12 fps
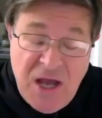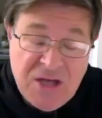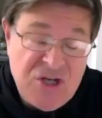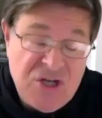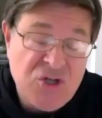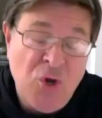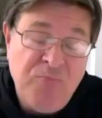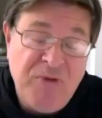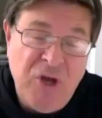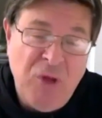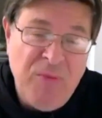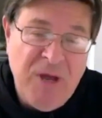and she's hoped
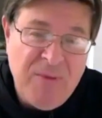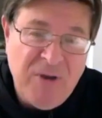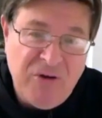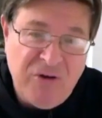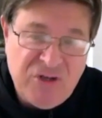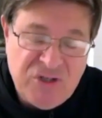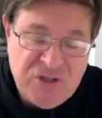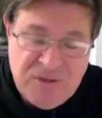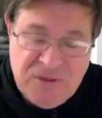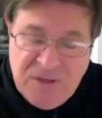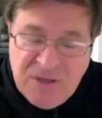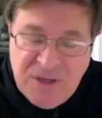that he'll become a
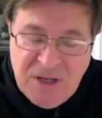Christian.